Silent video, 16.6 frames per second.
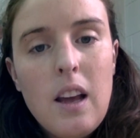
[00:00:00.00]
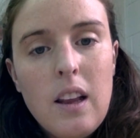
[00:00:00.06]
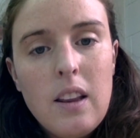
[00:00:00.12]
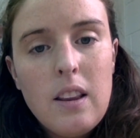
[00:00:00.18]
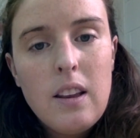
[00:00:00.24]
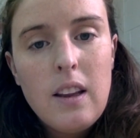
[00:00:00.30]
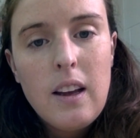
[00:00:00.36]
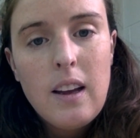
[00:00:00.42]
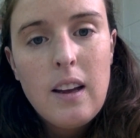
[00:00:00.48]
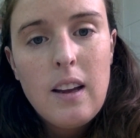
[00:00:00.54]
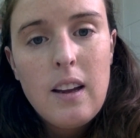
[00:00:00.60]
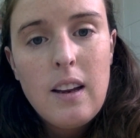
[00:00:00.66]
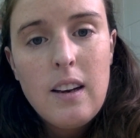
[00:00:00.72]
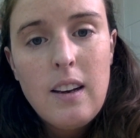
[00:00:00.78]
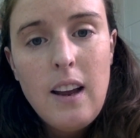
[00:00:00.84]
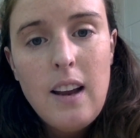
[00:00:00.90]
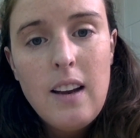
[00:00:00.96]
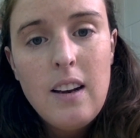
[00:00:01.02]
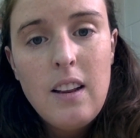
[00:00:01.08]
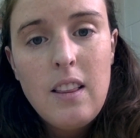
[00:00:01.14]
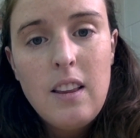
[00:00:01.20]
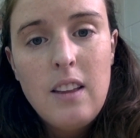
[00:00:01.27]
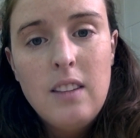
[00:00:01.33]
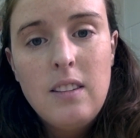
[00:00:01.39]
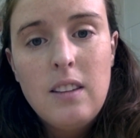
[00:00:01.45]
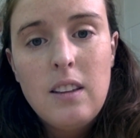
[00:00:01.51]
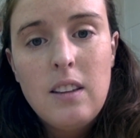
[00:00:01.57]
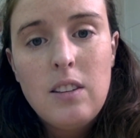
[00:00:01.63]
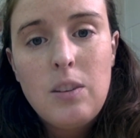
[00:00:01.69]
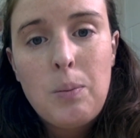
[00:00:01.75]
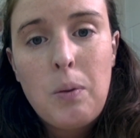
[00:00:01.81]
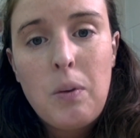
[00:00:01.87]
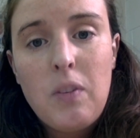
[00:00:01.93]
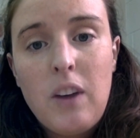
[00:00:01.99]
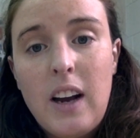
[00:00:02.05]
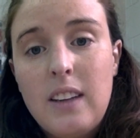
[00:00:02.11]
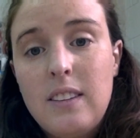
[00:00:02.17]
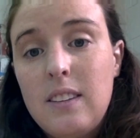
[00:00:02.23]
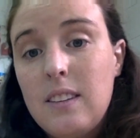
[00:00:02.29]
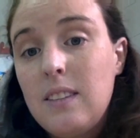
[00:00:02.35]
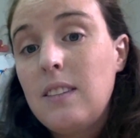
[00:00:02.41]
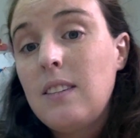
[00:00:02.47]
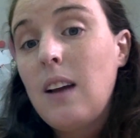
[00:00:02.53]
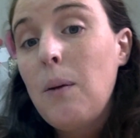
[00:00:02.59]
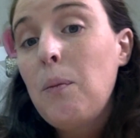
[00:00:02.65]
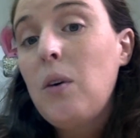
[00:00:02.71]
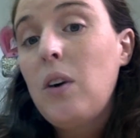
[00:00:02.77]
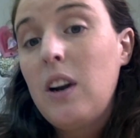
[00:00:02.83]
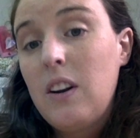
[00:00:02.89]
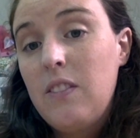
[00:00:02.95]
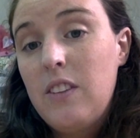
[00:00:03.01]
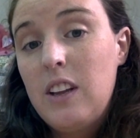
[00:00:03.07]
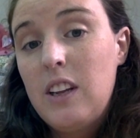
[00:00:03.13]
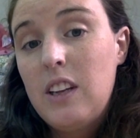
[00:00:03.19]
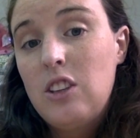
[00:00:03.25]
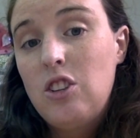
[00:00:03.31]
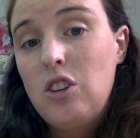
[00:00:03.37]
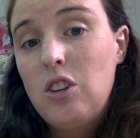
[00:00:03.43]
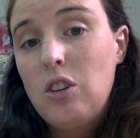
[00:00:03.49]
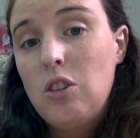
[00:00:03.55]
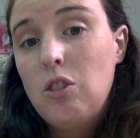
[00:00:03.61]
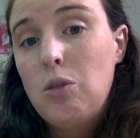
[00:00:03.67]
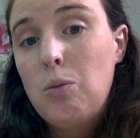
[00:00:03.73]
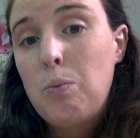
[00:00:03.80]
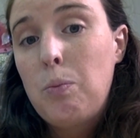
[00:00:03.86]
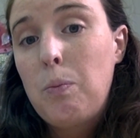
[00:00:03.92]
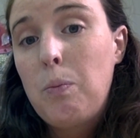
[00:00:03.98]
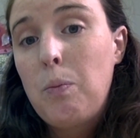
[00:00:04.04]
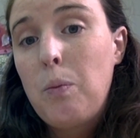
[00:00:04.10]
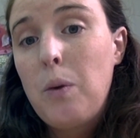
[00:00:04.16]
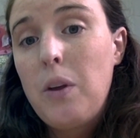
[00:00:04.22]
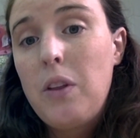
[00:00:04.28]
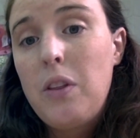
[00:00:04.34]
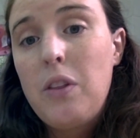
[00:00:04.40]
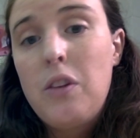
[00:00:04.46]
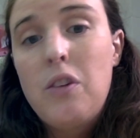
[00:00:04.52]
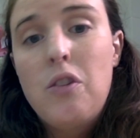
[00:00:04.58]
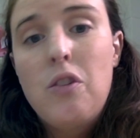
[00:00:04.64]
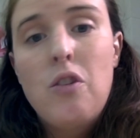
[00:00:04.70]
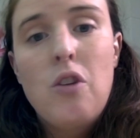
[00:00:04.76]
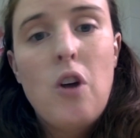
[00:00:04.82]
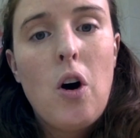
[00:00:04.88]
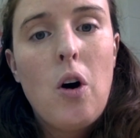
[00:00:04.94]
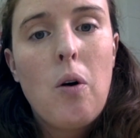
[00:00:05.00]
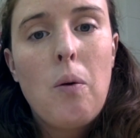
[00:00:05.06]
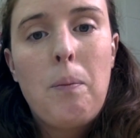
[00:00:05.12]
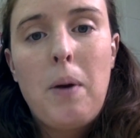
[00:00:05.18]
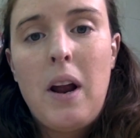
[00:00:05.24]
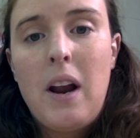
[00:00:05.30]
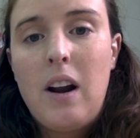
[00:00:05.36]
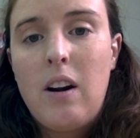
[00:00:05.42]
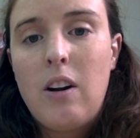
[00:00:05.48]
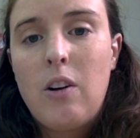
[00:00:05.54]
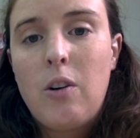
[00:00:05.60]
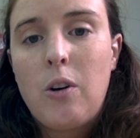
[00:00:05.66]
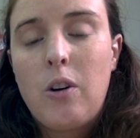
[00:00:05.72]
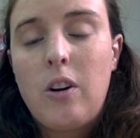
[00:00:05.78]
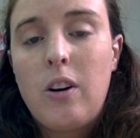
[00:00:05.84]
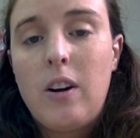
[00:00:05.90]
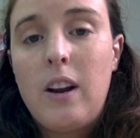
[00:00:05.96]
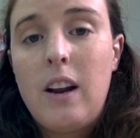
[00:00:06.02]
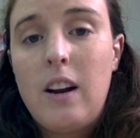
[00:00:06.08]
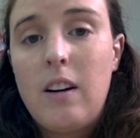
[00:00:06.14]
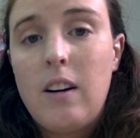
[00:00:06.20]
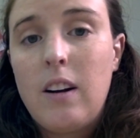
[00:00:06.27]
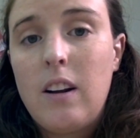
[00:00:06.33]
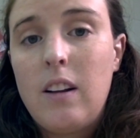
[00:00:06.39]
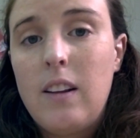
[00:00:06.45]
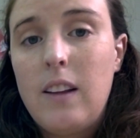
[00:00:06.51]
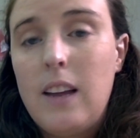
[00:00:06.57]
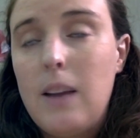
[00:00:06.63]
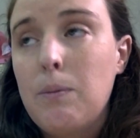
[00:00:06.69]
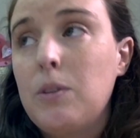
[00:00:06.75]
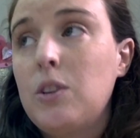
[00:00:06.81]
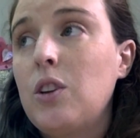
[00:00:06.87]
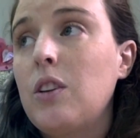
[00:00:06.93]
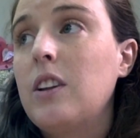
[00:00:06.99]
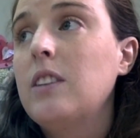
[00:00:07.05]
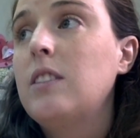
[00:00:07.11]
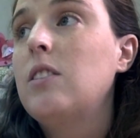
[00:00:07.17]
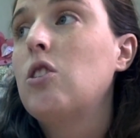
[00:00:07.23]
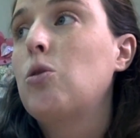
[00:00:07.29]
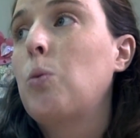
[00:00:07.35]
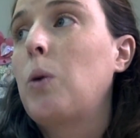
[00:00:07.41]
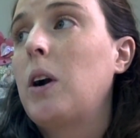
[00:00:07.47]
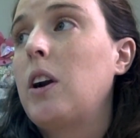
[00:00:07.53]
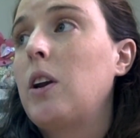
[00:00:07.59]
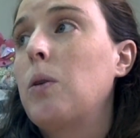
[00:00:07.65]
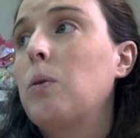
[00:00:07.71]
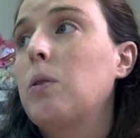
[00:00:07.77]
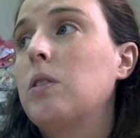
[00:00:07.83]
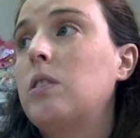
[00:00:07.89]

The intended thesis provides a summary of the issues with no apparent or coherent claim. So this is where you will